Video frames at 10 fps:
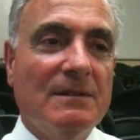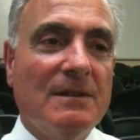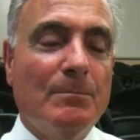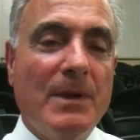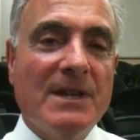the
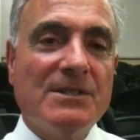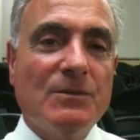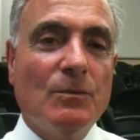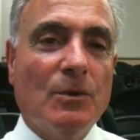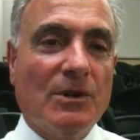
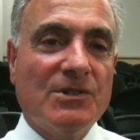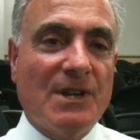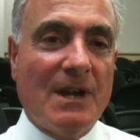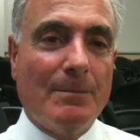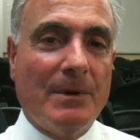best
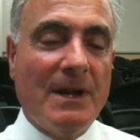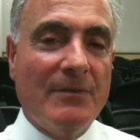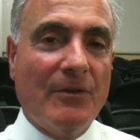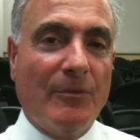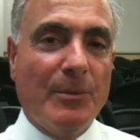workshop
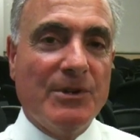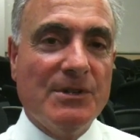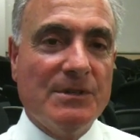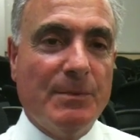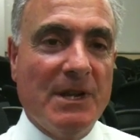I've ever
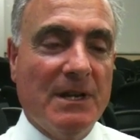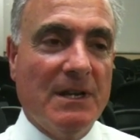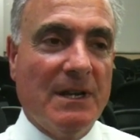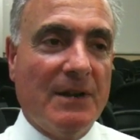participated in.